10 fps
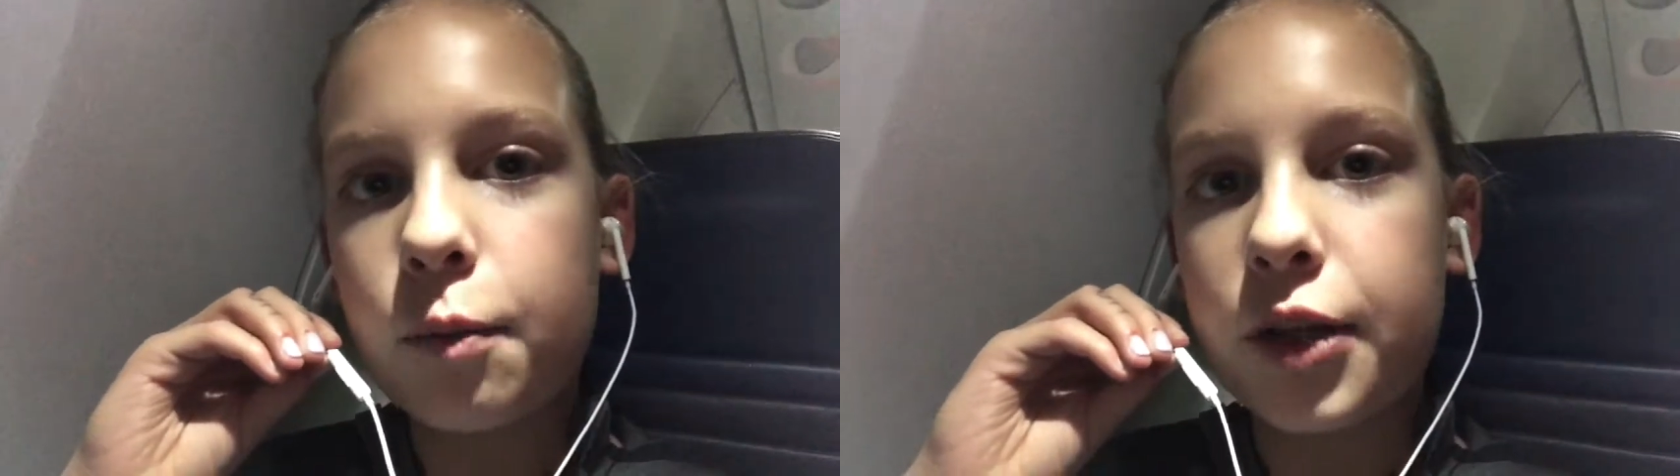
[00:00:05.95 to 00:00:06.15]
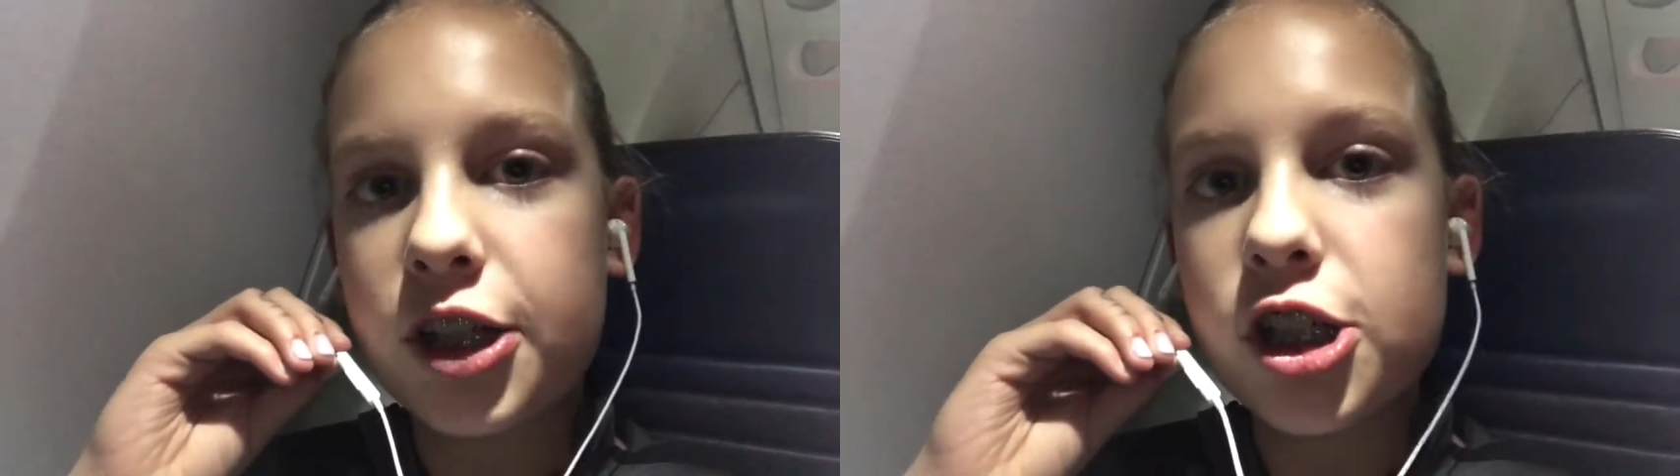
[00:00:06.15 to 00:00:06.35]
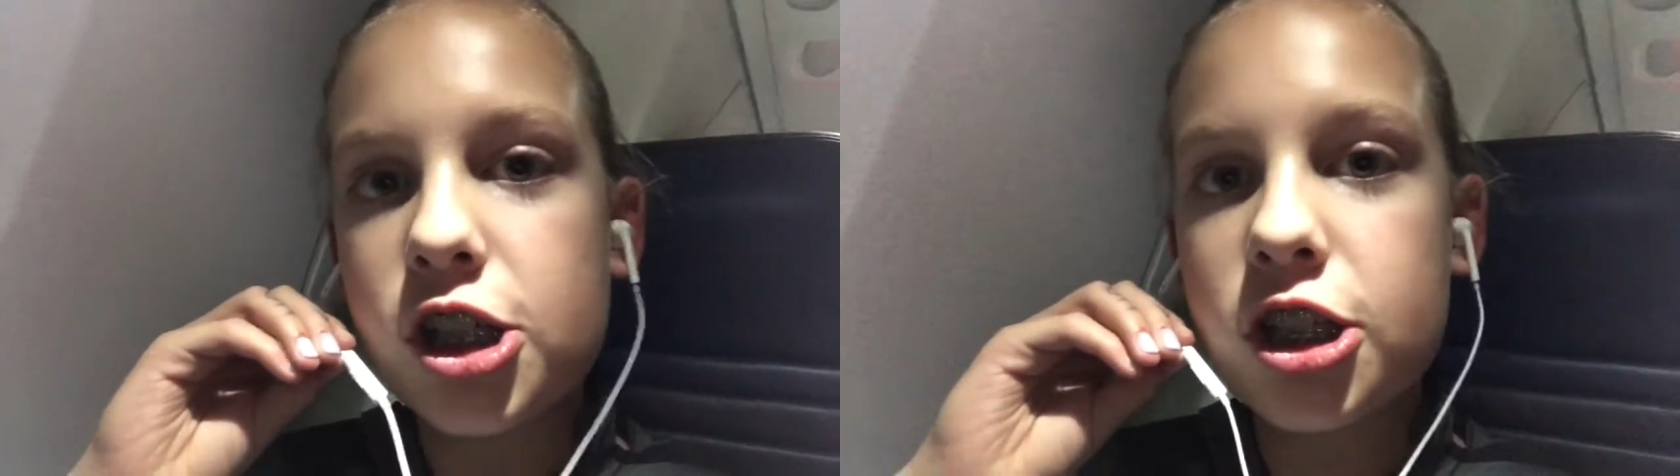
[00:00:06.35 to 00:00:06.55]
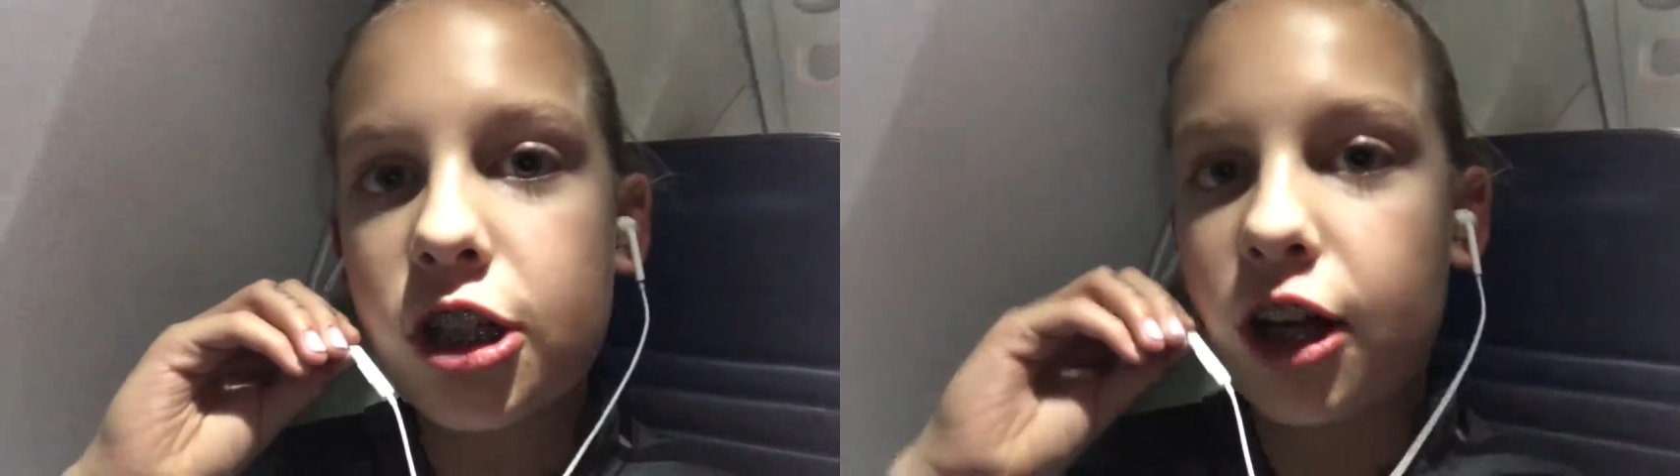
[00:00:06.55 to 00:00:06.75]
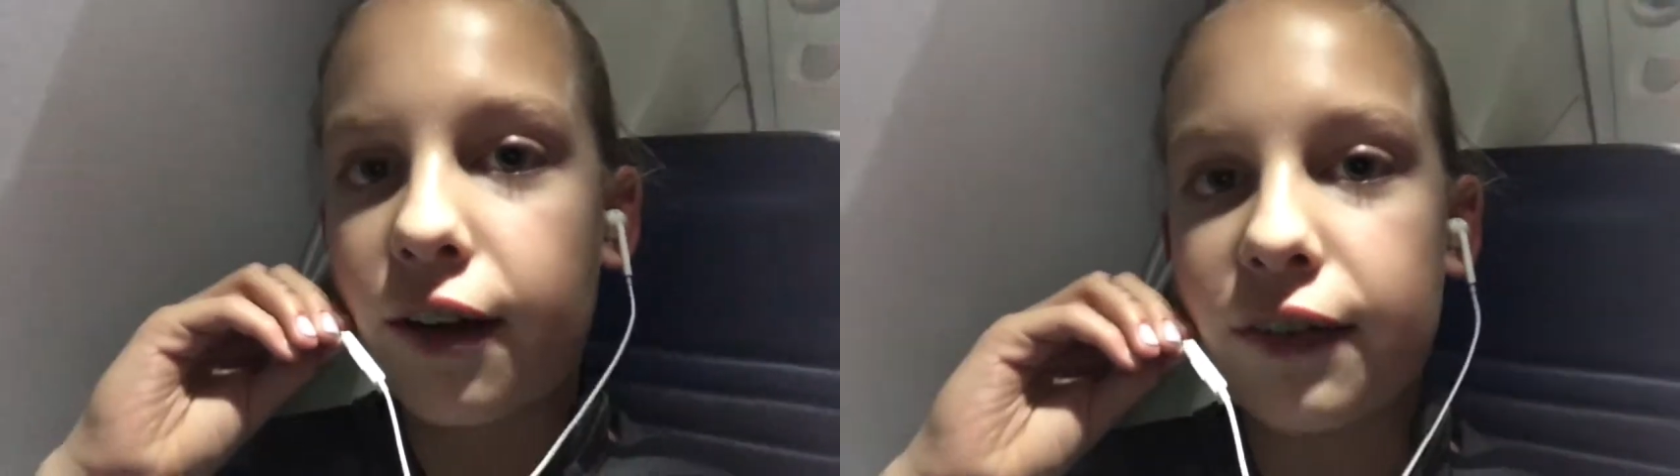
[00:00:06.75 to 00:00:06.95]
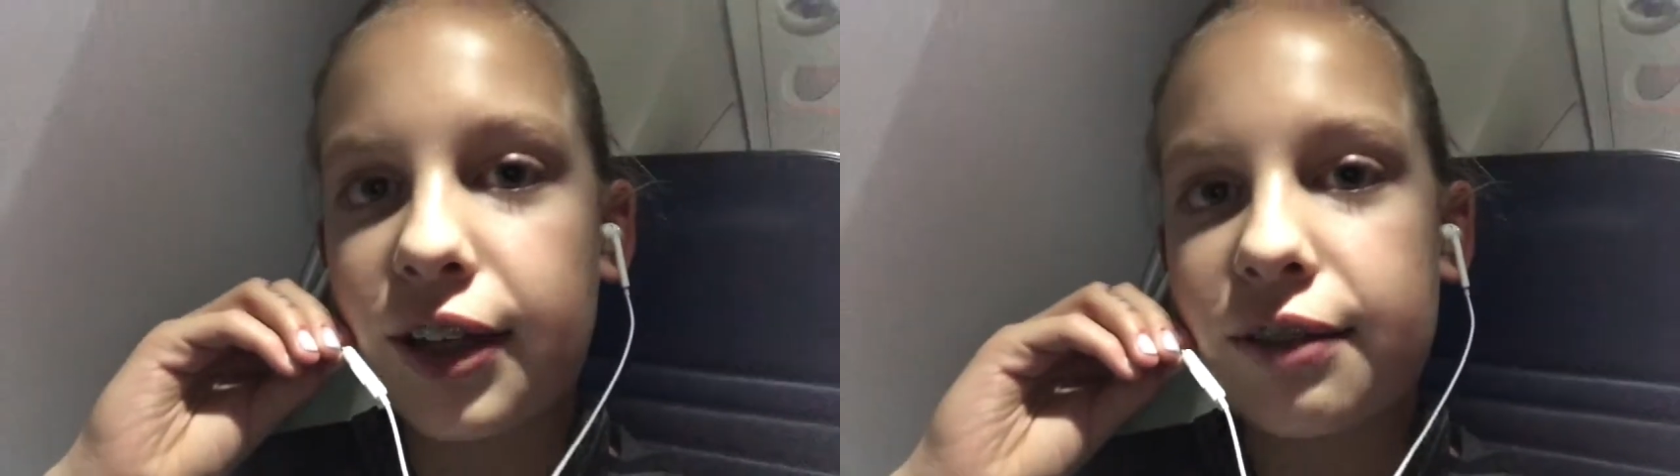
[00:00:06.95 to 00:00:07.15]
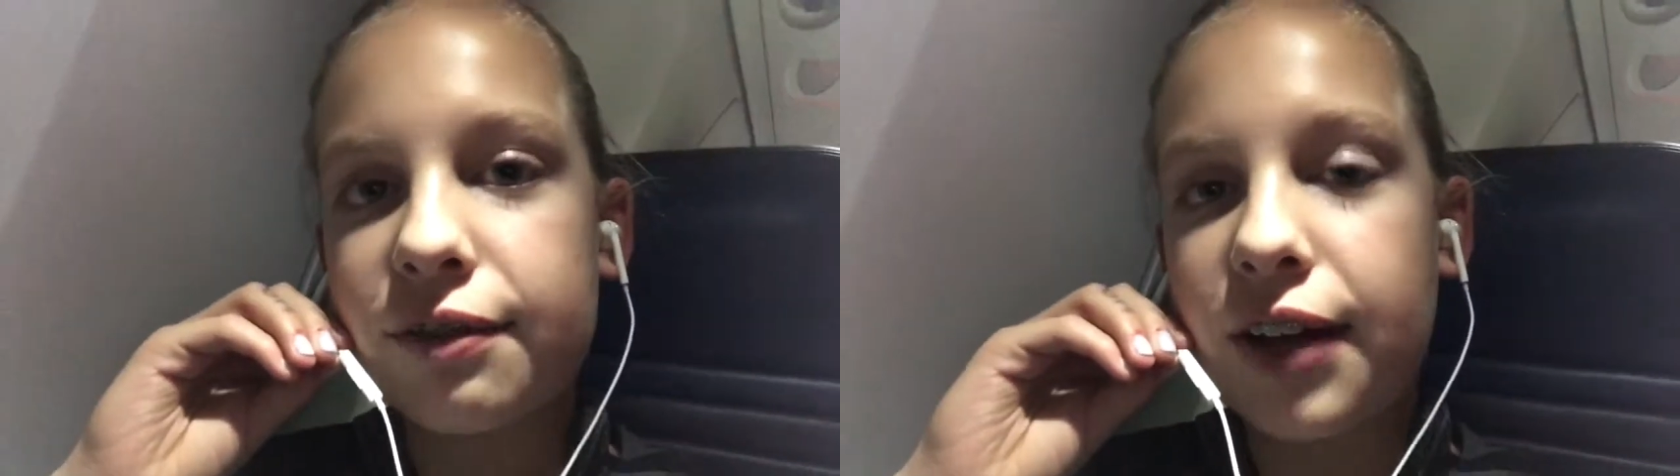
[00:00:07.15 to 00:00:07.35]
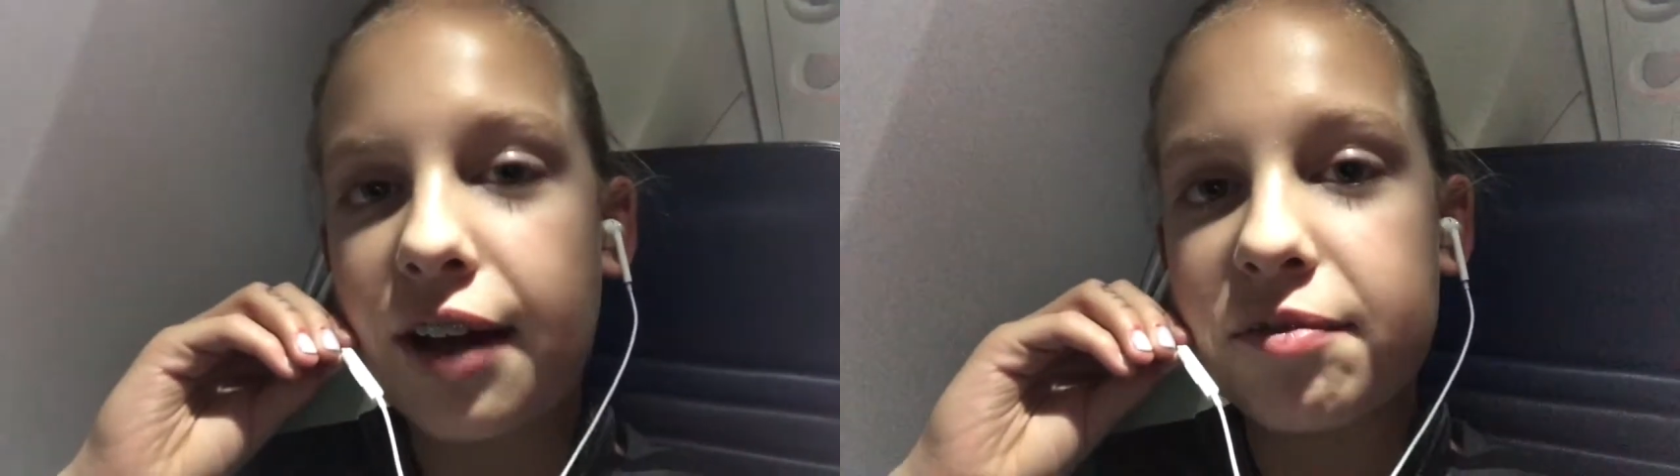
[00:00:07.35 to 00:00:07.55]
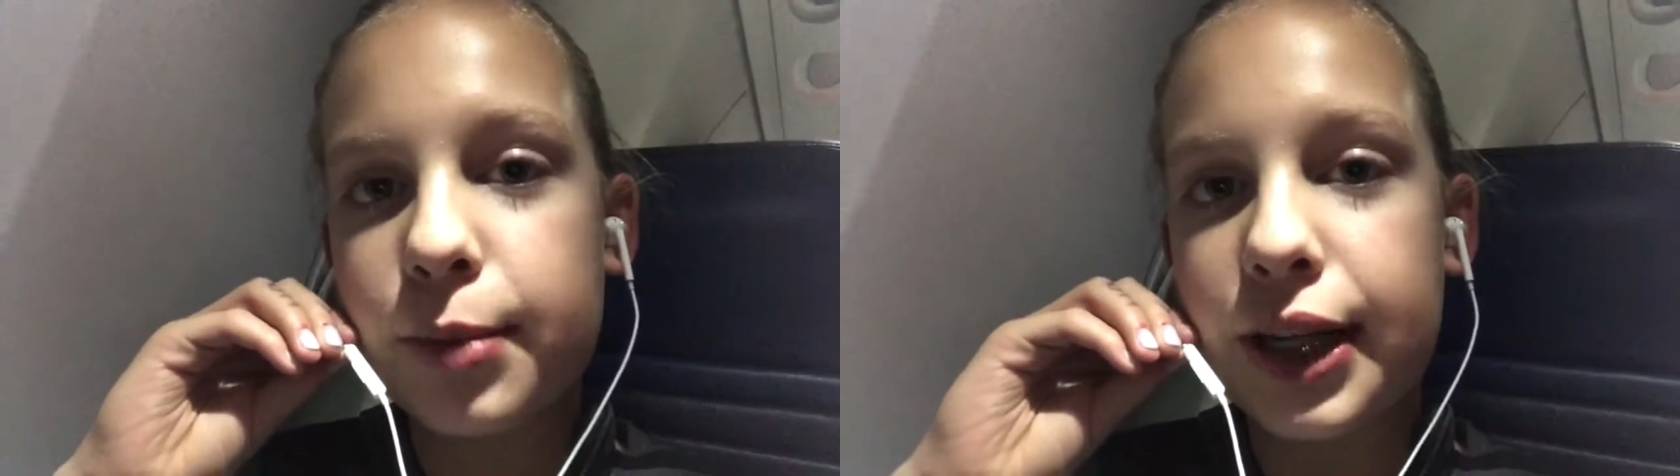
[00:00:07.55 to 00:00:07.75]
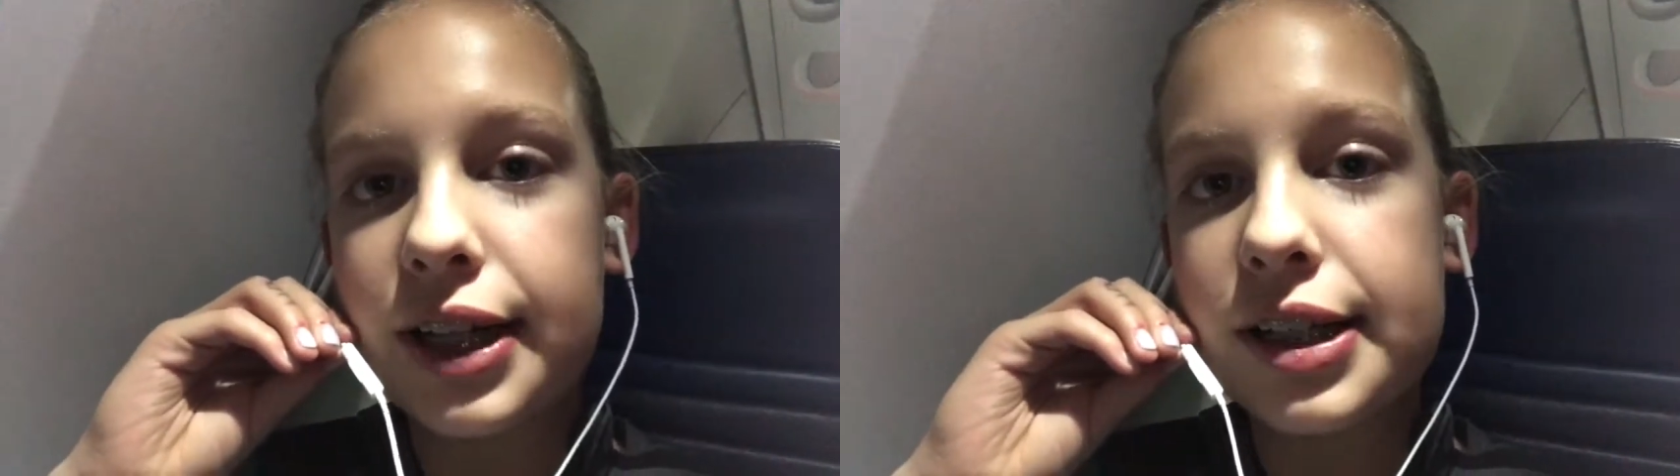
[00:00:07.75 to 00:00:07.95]
I just took off like 5
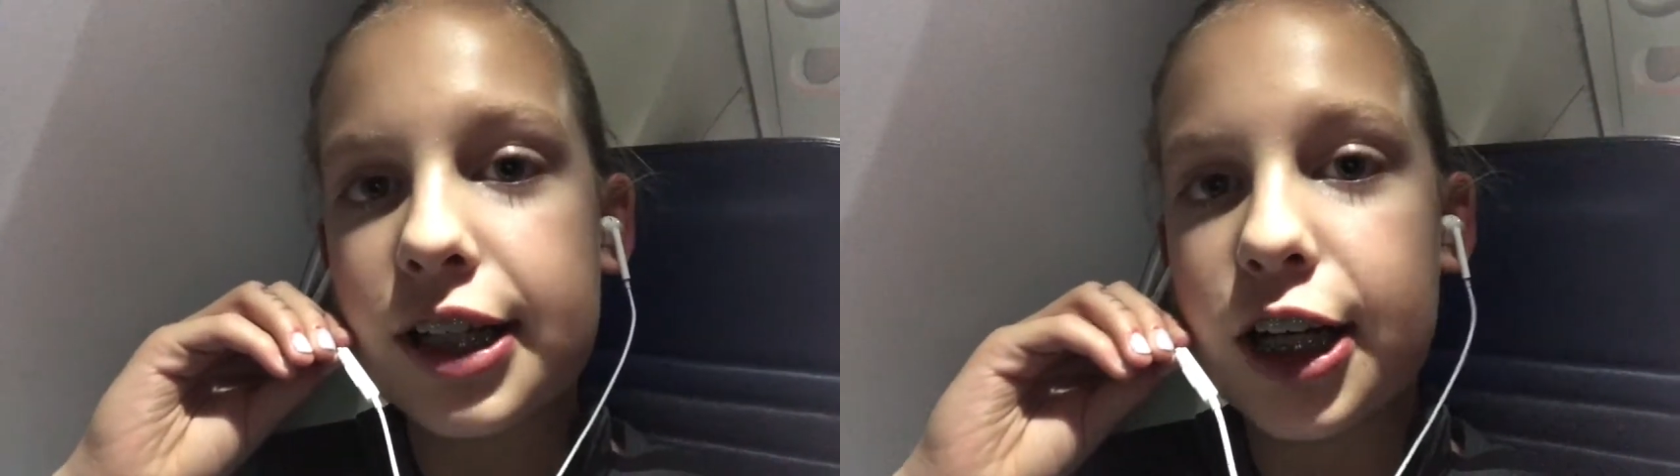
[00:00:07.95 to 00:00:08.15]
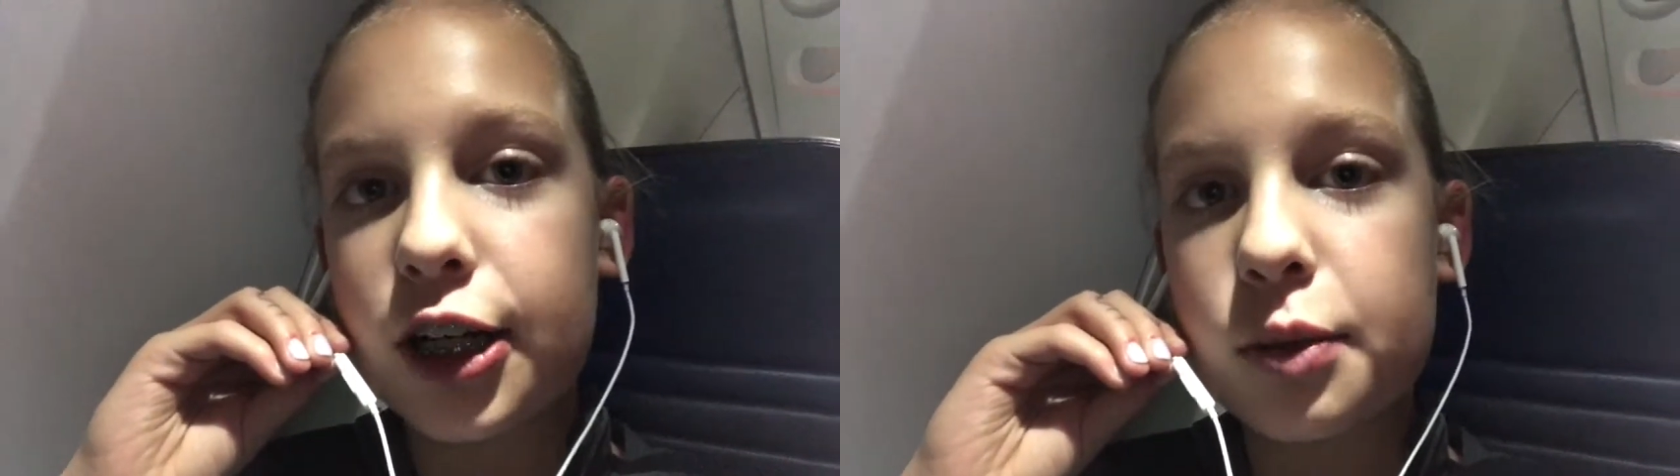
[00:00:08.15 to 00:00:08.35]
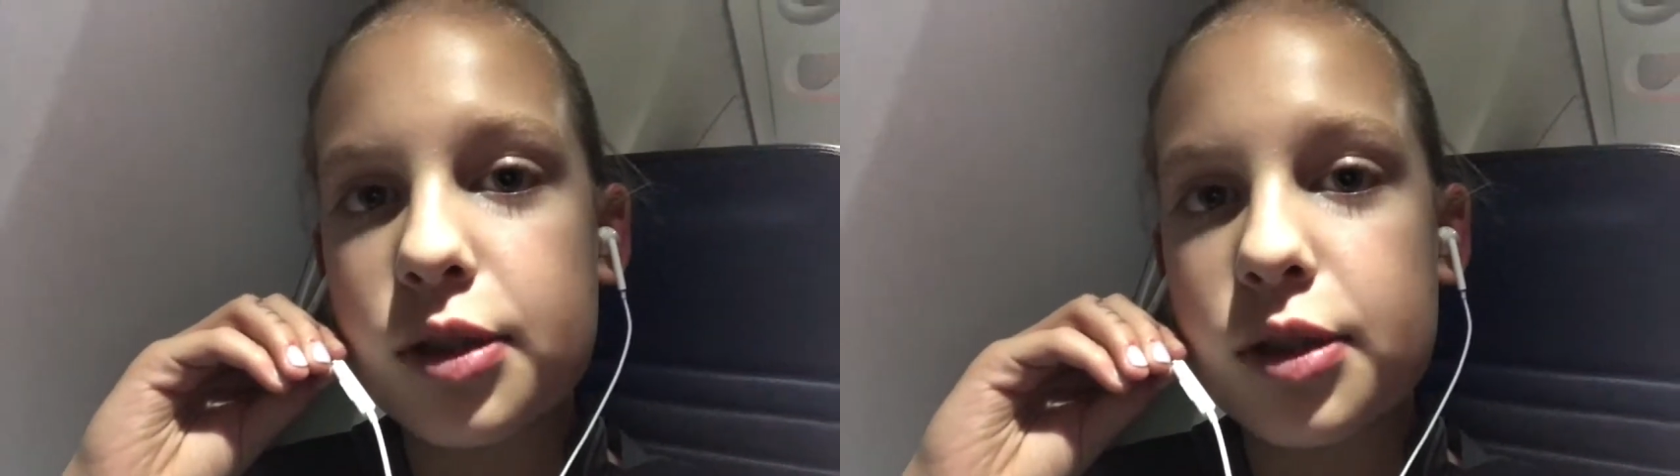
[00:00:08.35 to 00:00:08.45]
minutes ago,